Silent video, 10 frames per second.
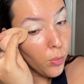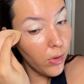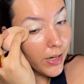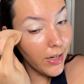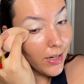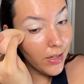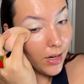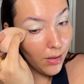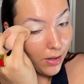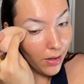worry
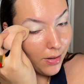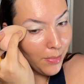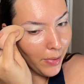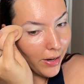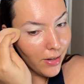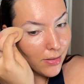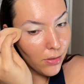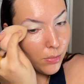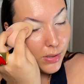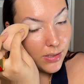that like my eyes
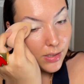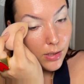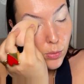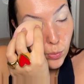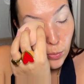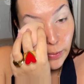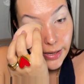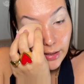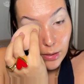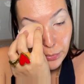look basically
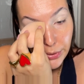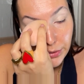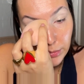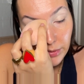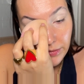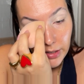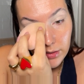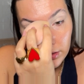white compared to my face.